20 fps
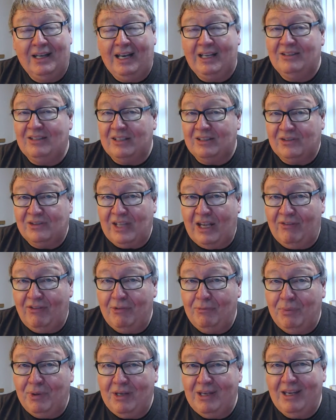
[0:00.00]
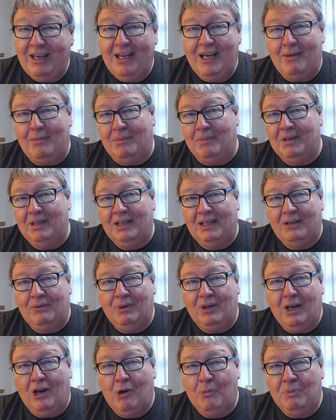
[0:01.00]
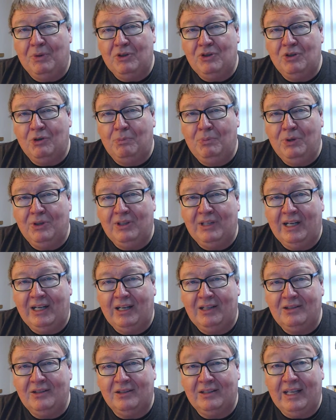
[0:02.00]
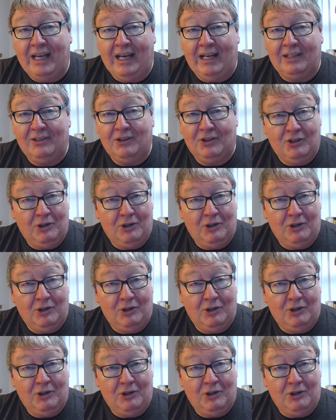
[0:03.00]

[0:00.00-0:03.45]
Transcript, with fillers: It's at 7 p.m. We hope that you'll put that on your calendar.